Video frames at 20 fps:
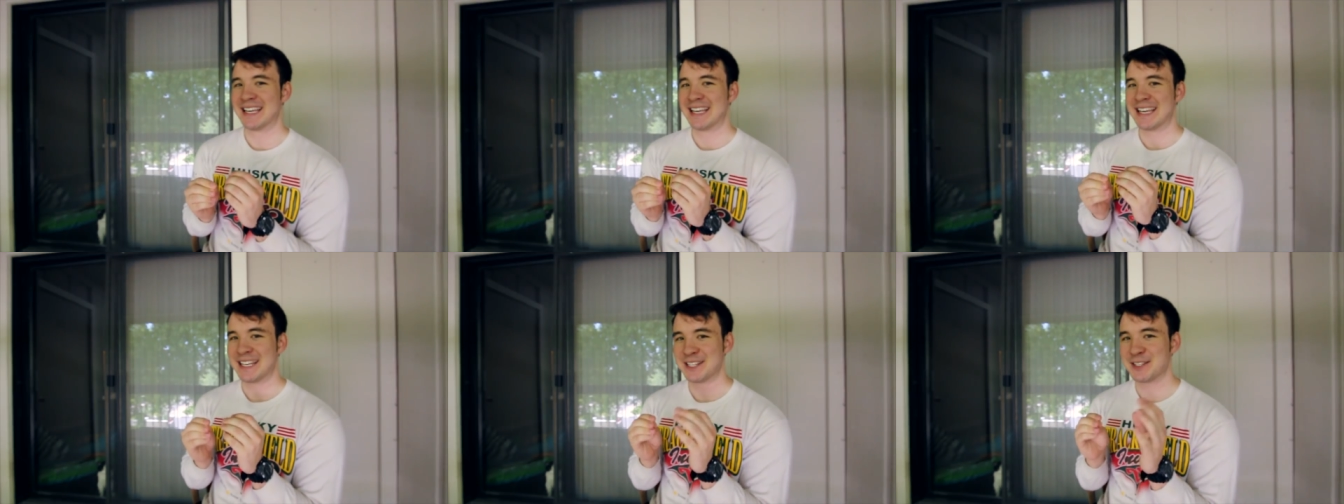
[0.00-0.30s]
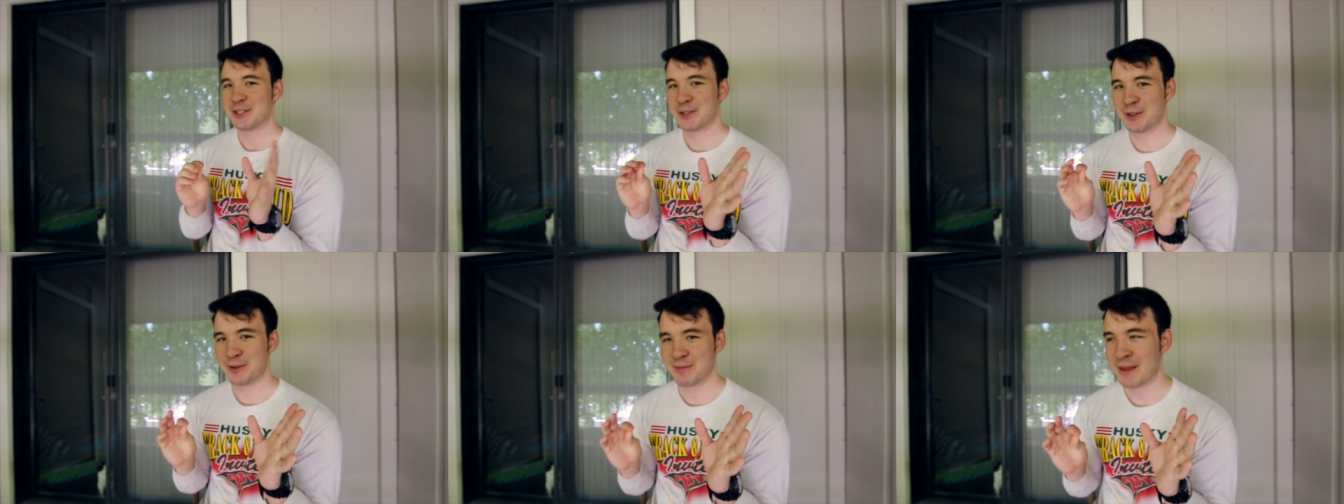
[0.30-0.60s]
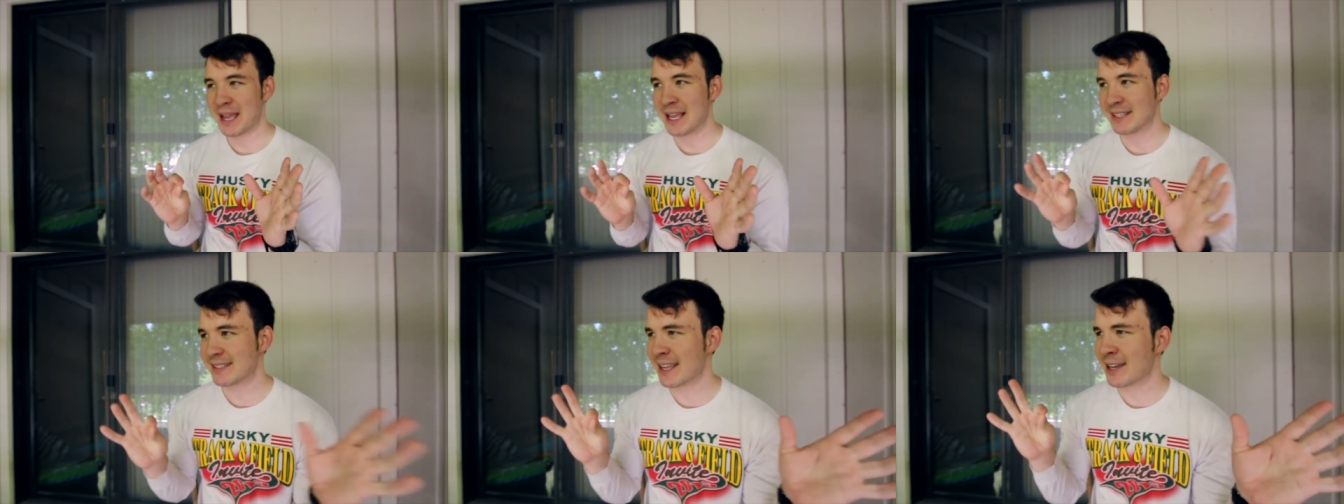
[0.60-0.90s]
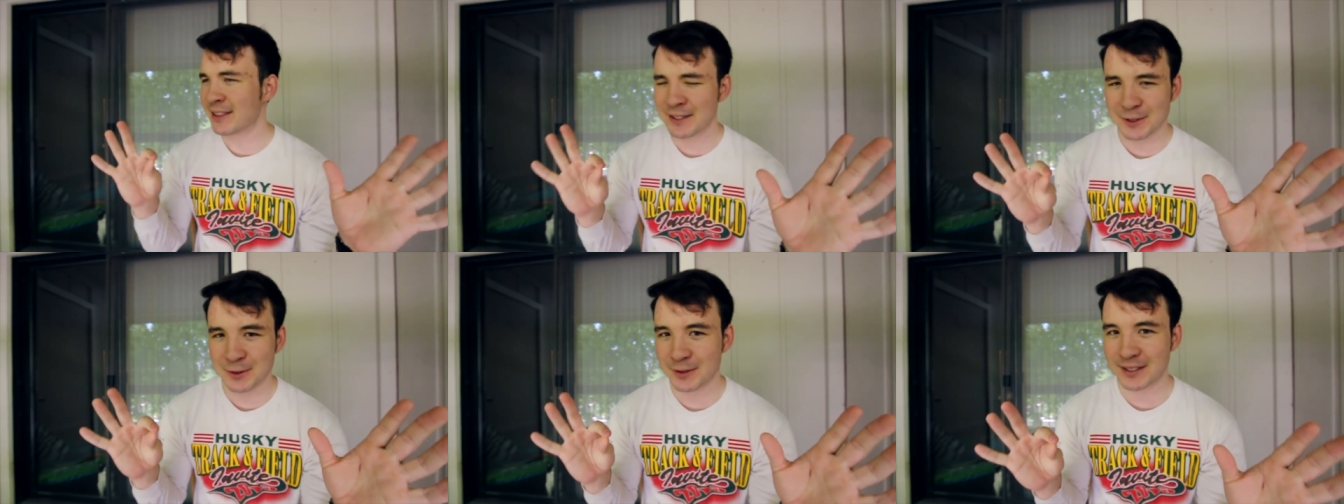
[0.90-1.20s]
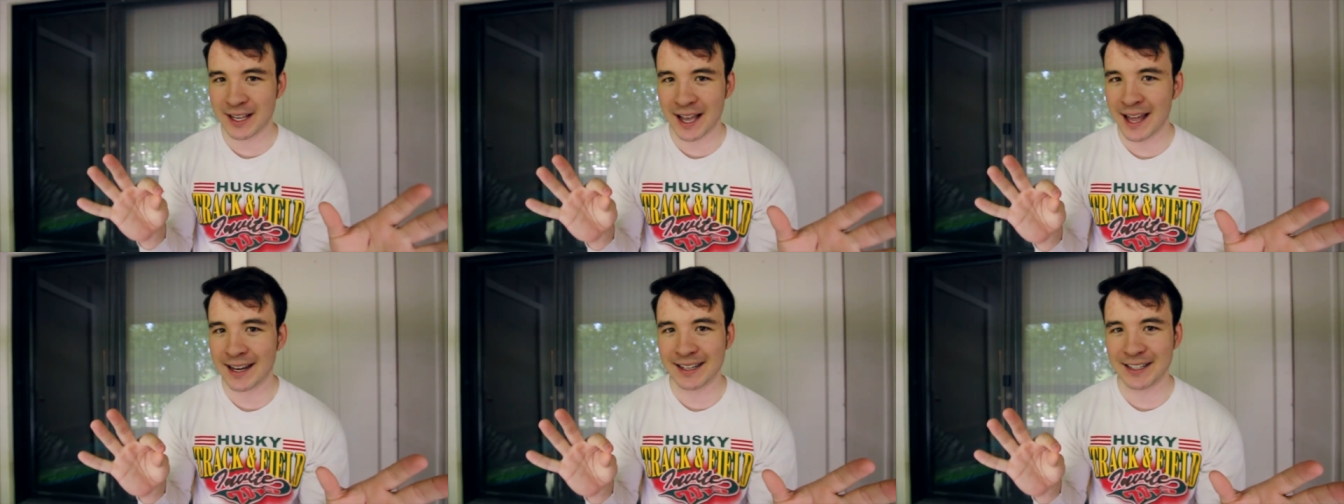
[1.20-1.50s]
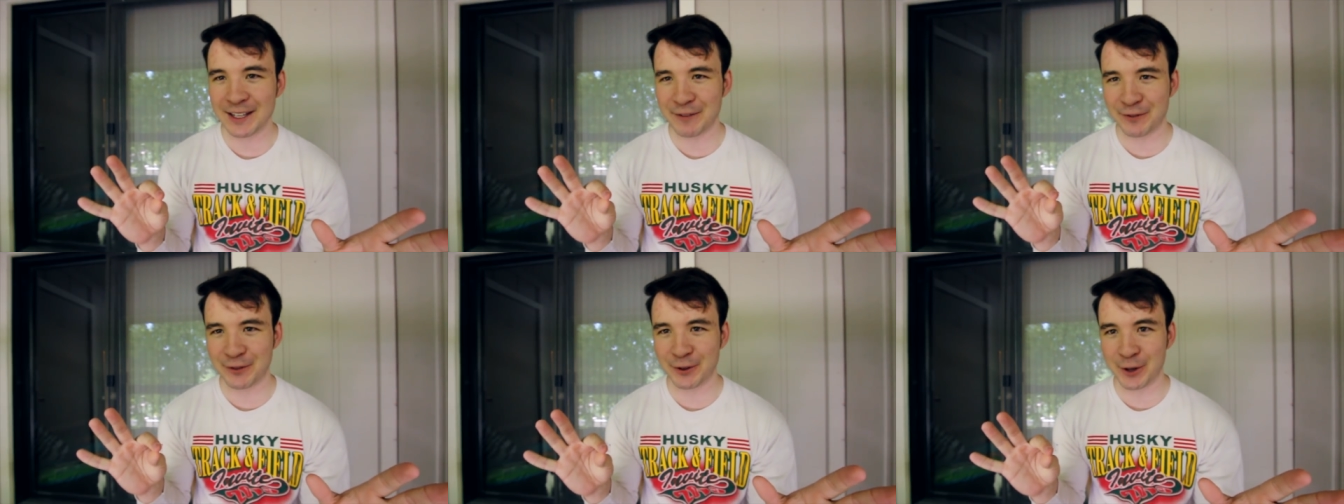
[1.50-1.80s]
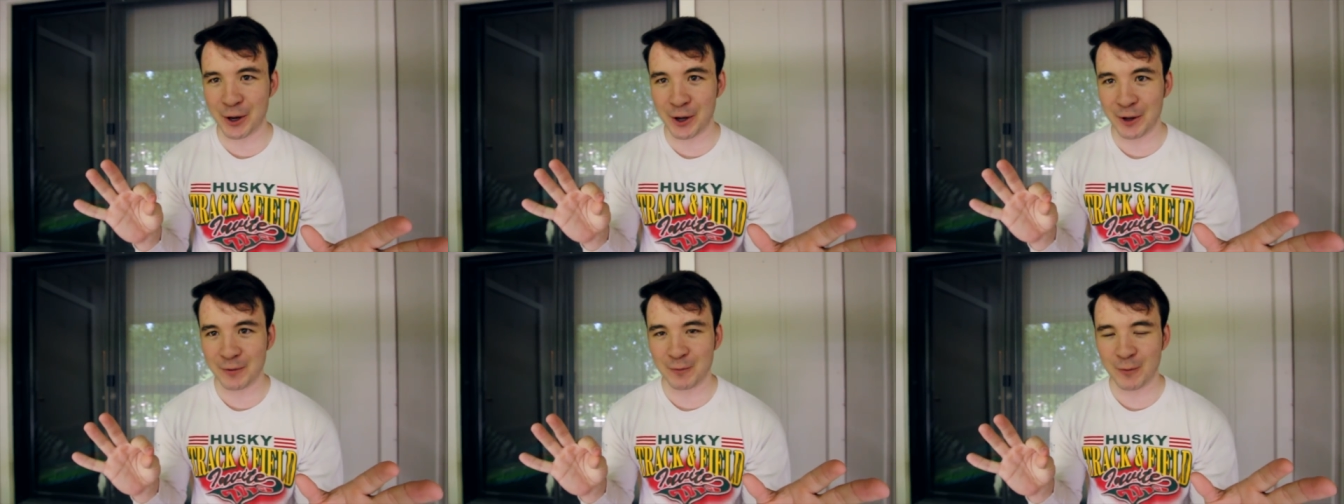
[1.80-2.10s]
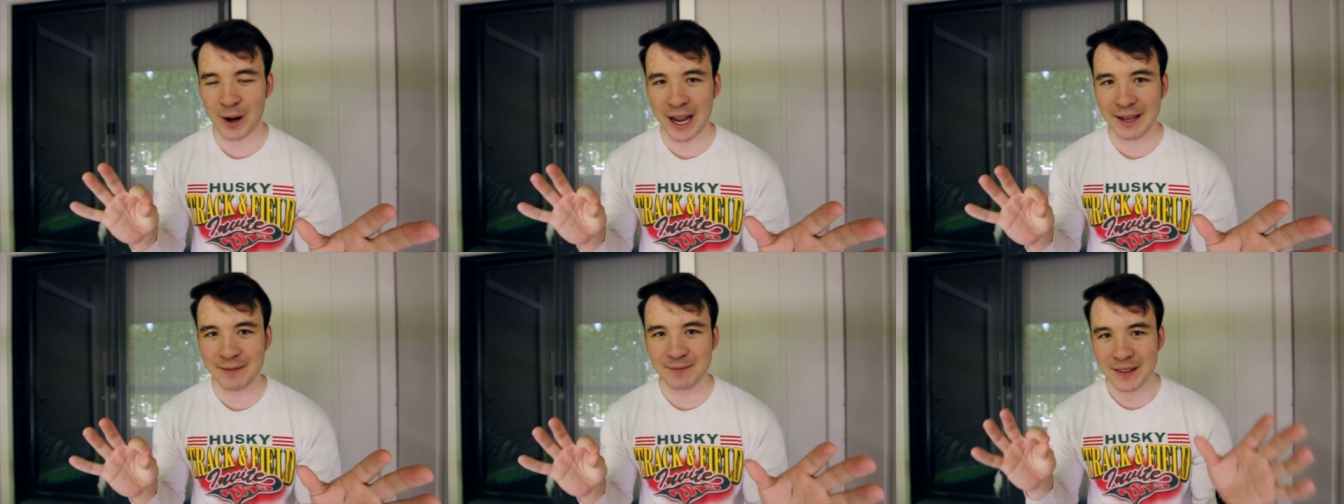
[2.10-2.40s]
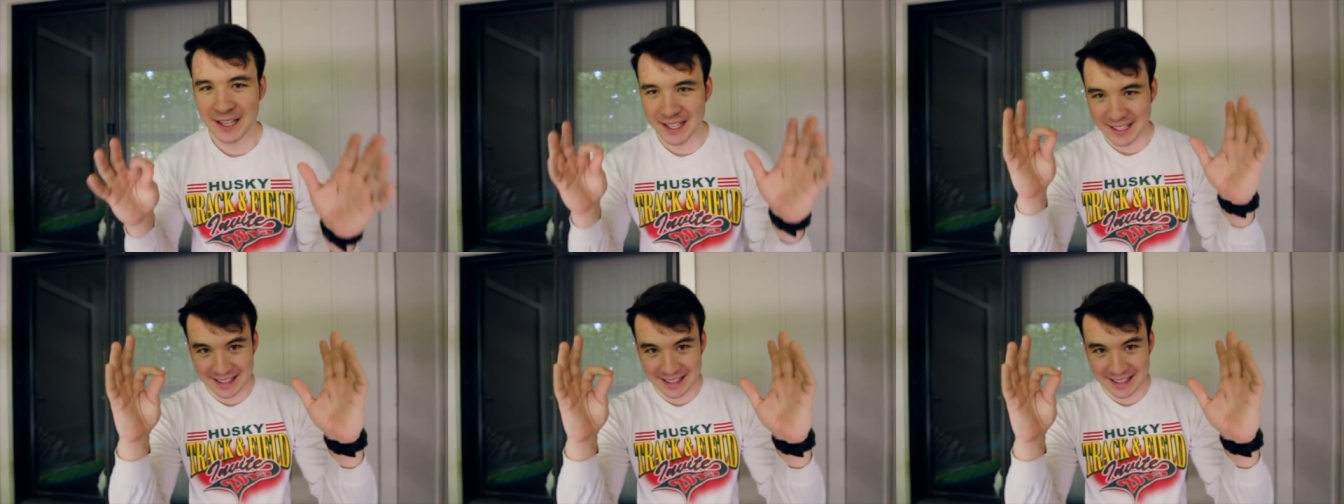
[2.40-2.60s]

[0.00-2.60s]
into a maze. Now this was kind of difficult, right?